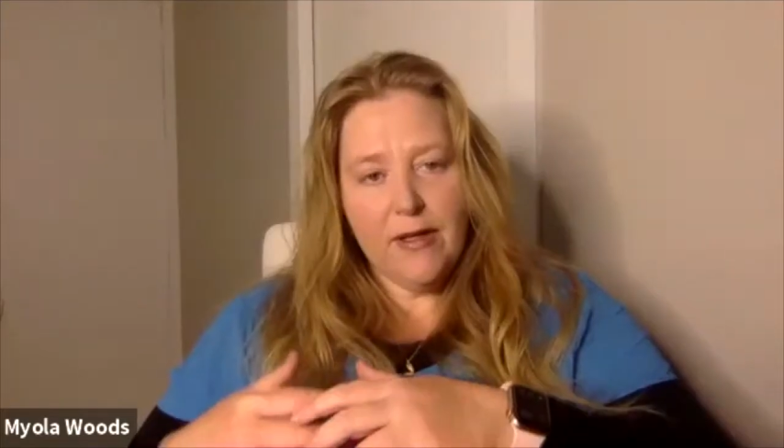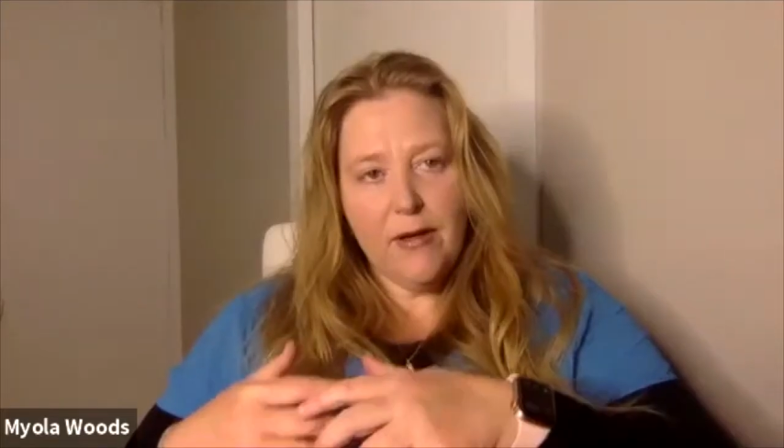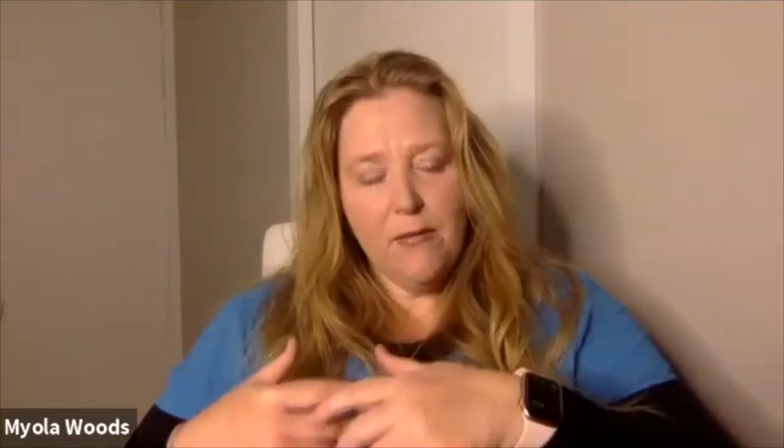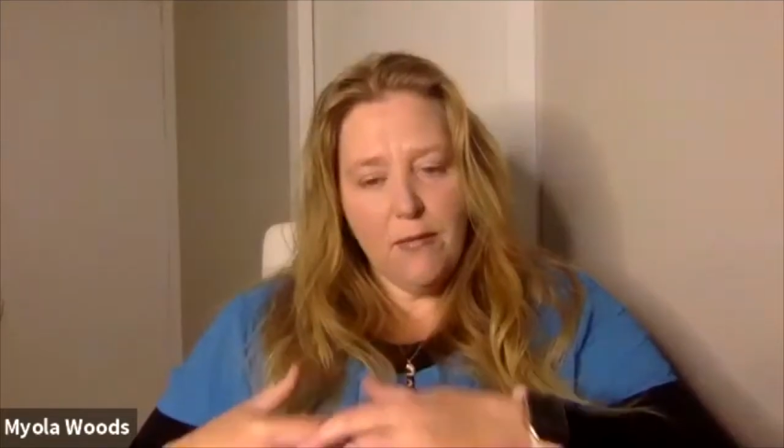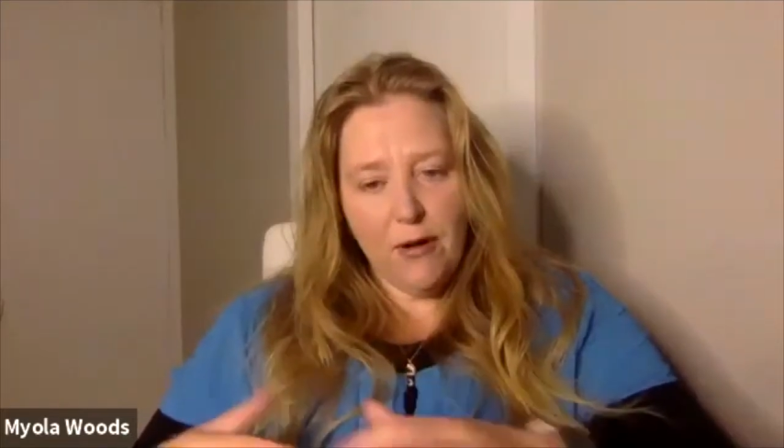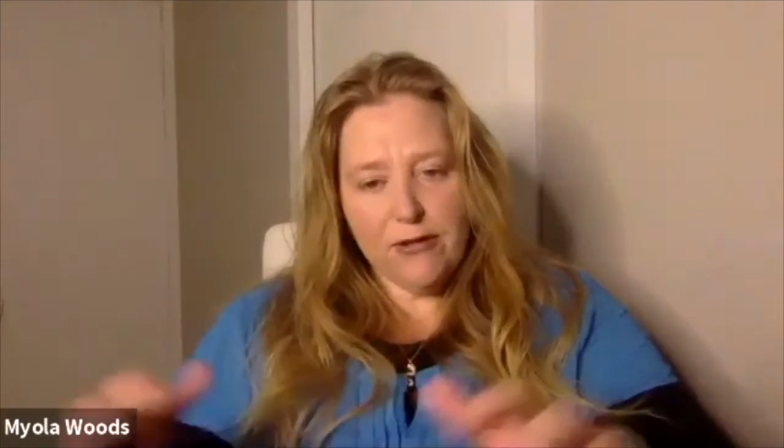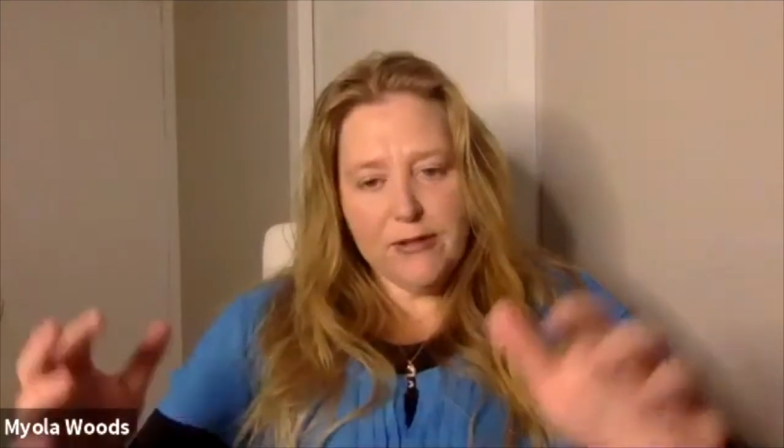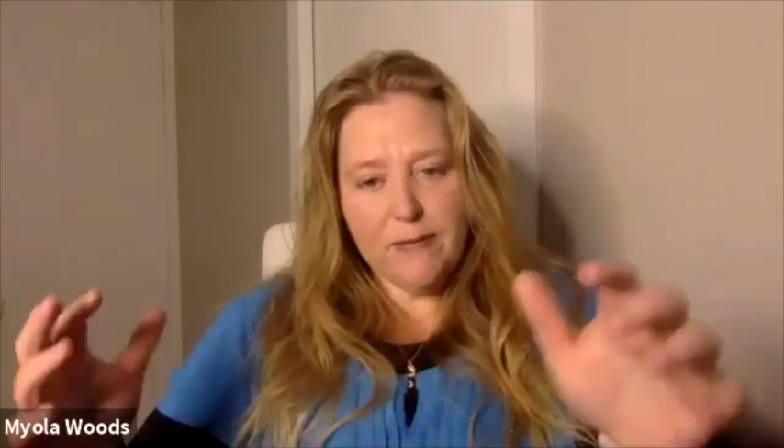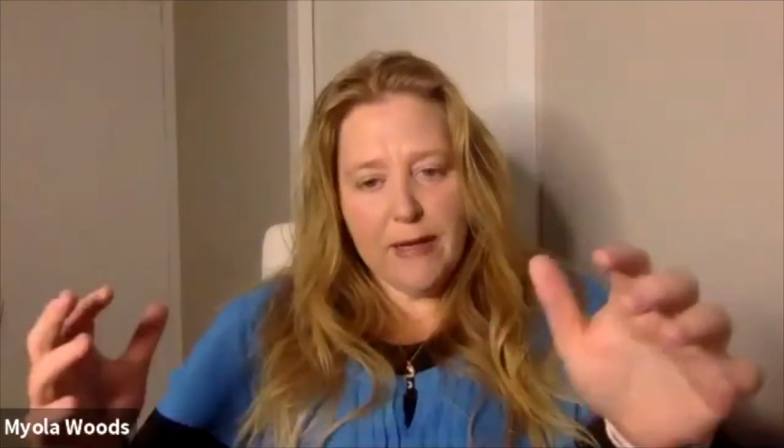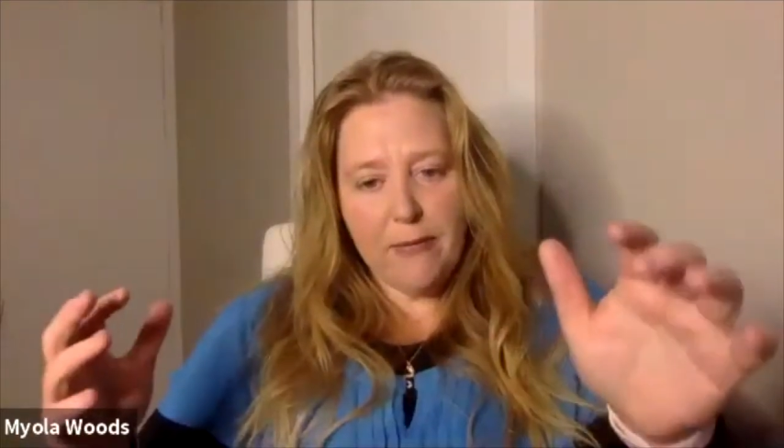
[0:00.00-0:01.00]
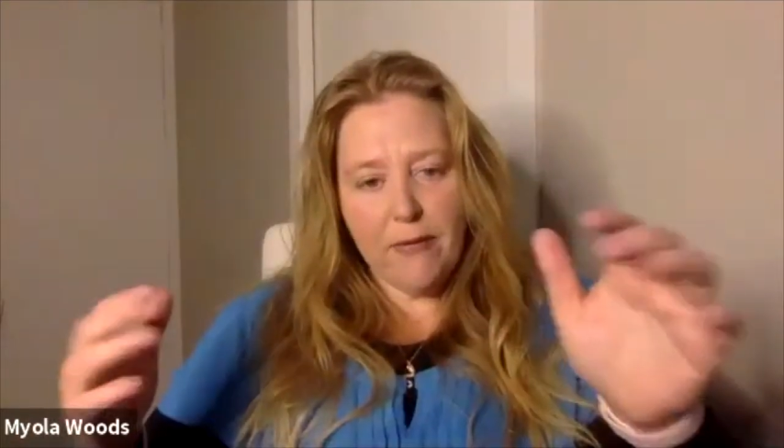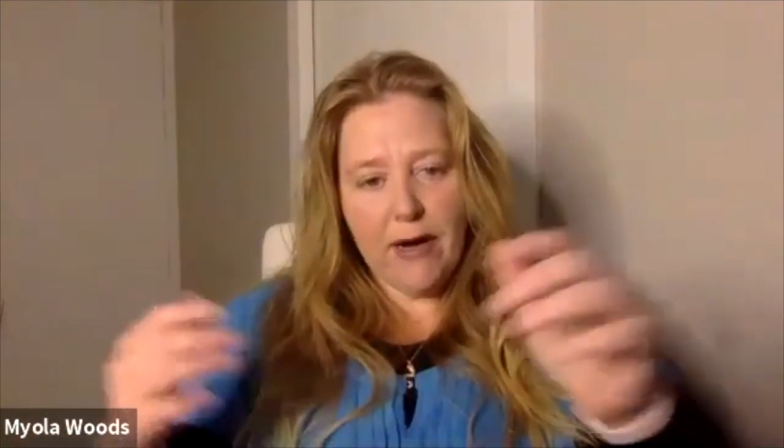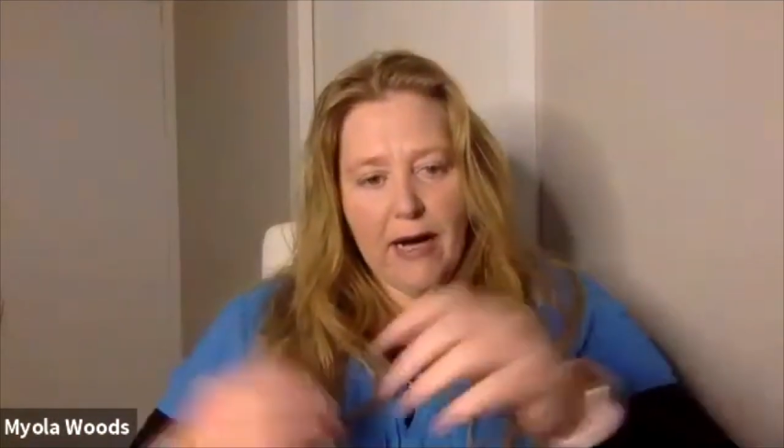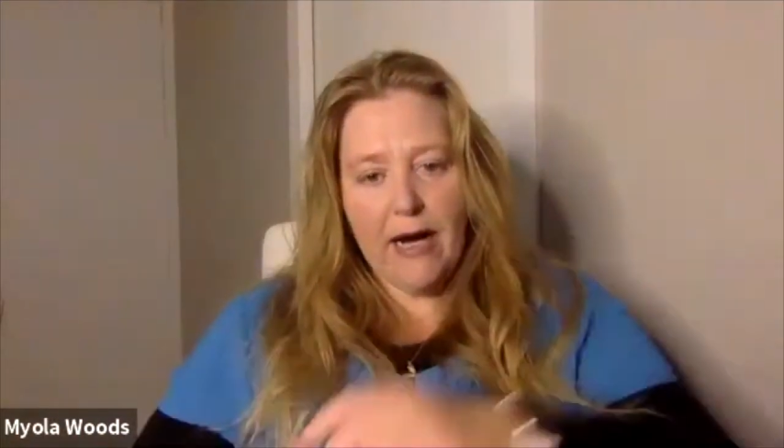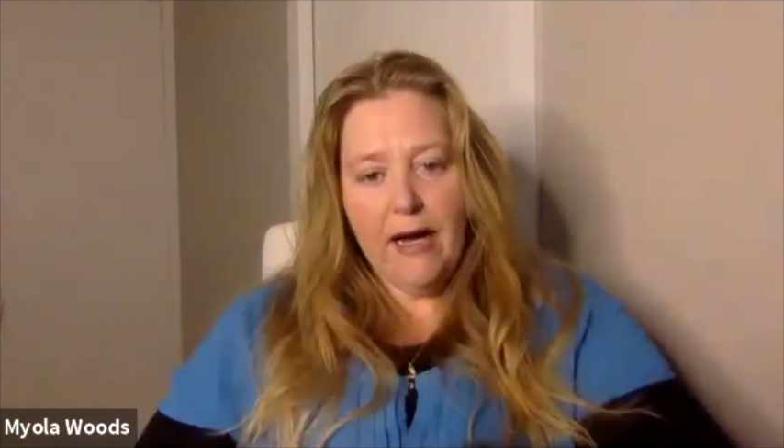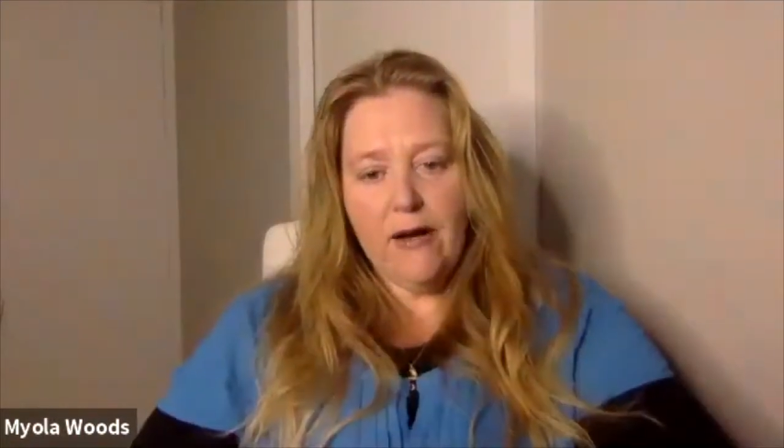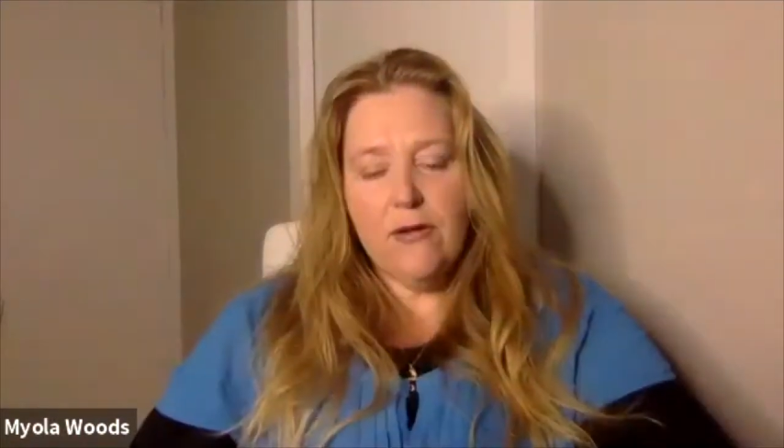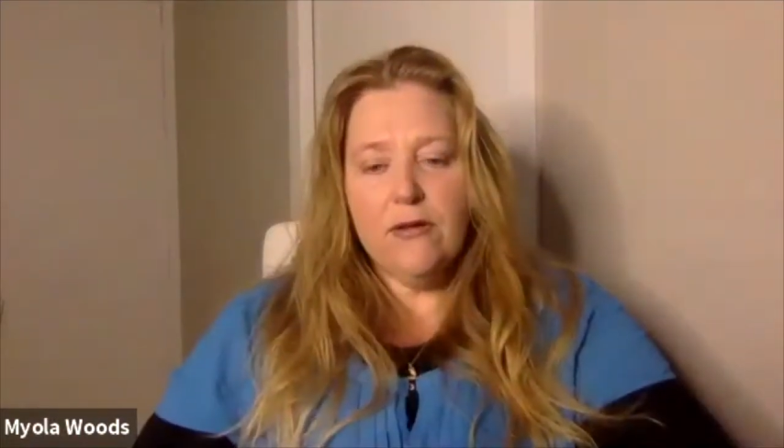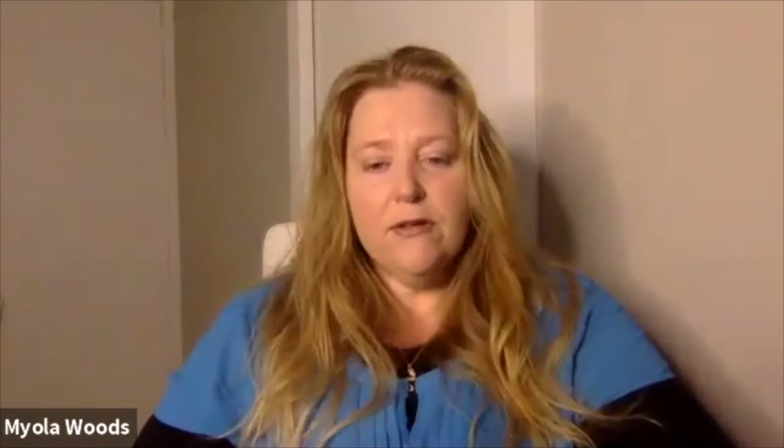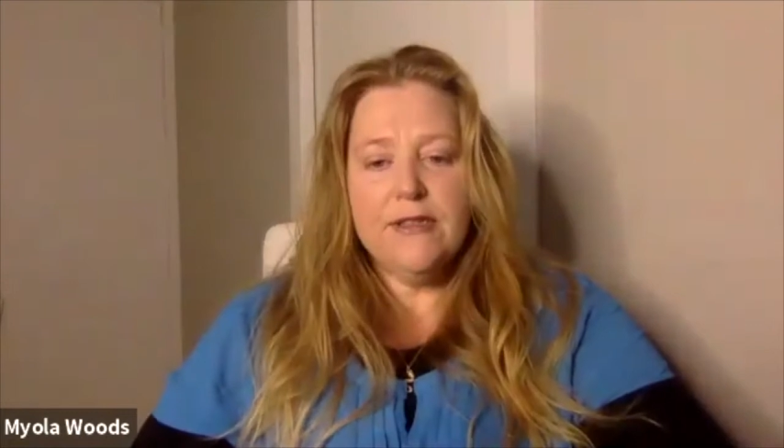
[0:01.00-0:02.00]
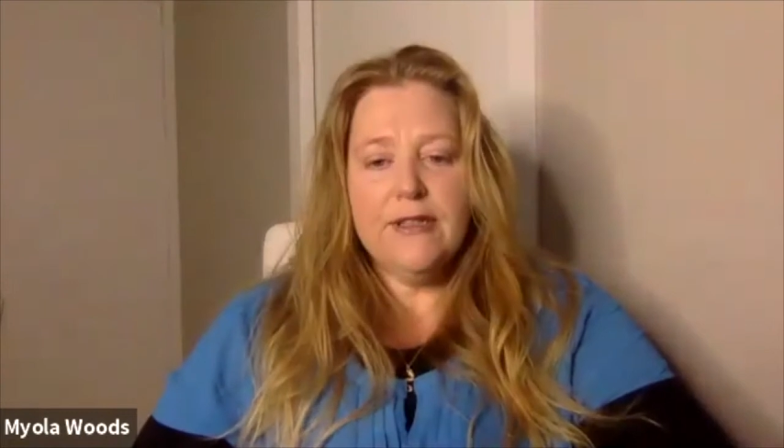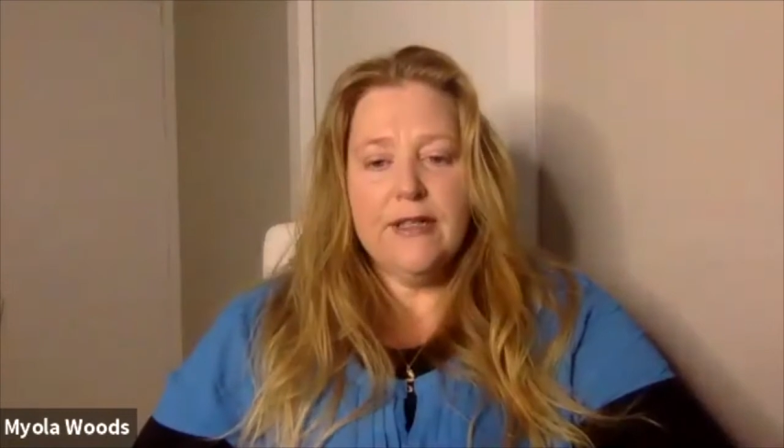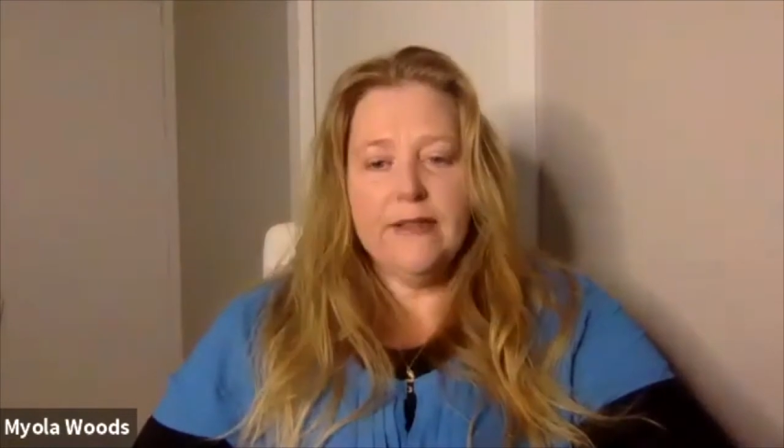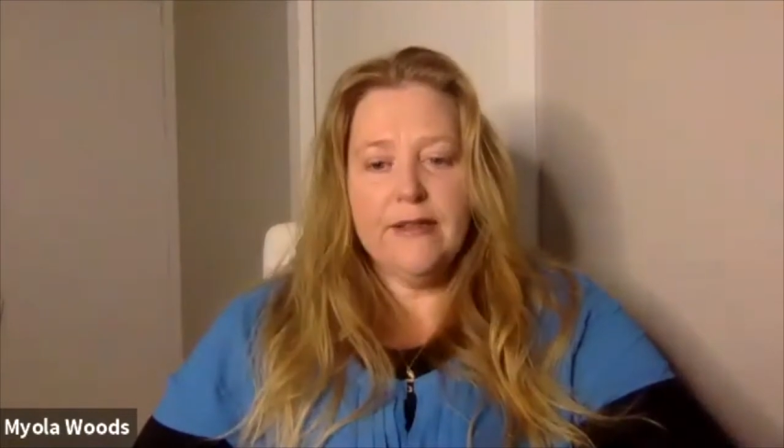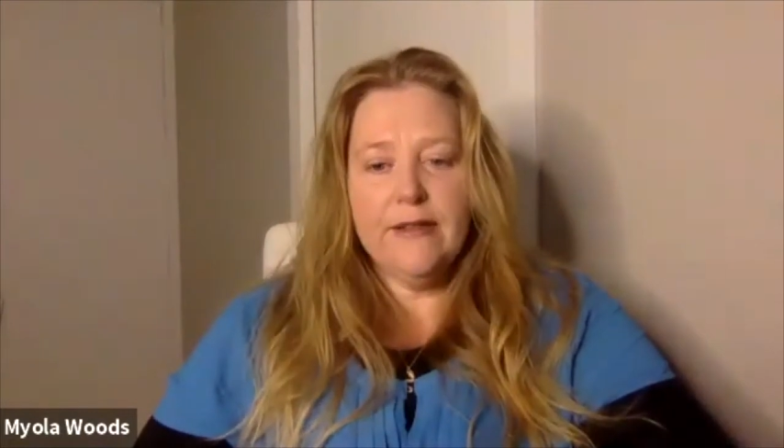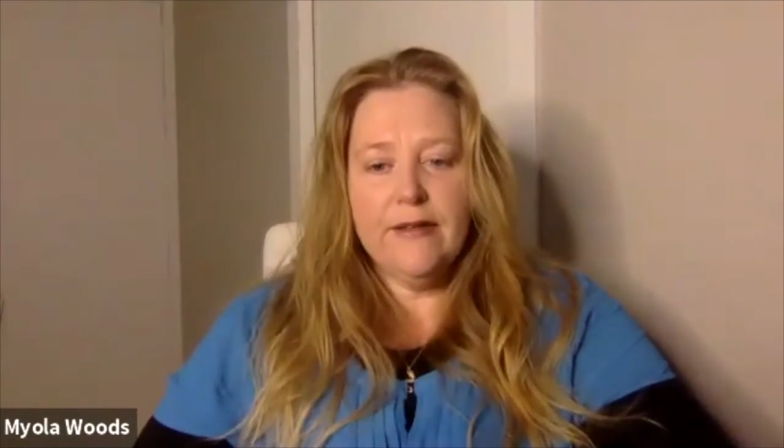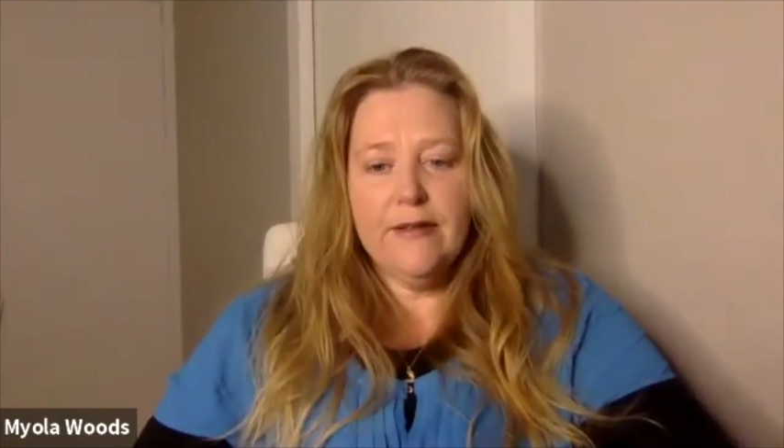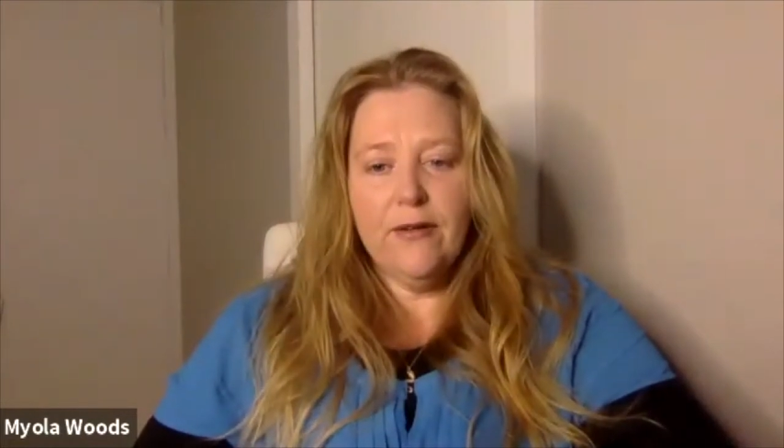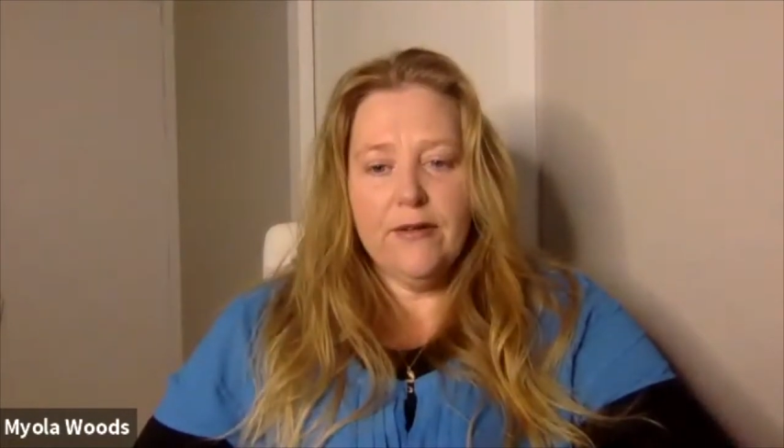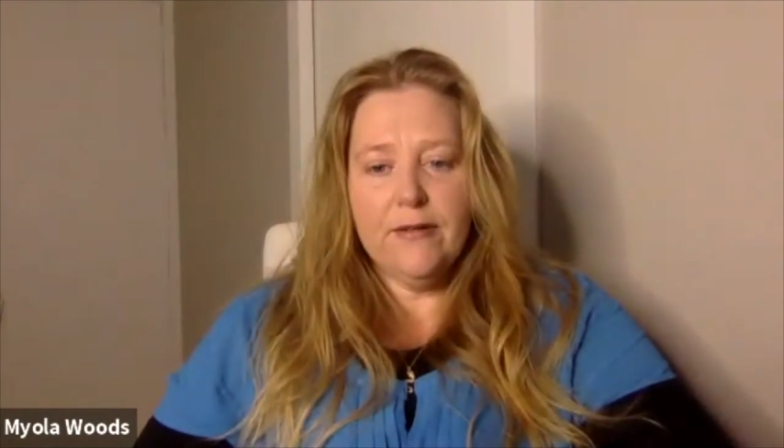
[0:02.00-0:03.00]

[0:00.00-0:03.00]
most people are, or is that not?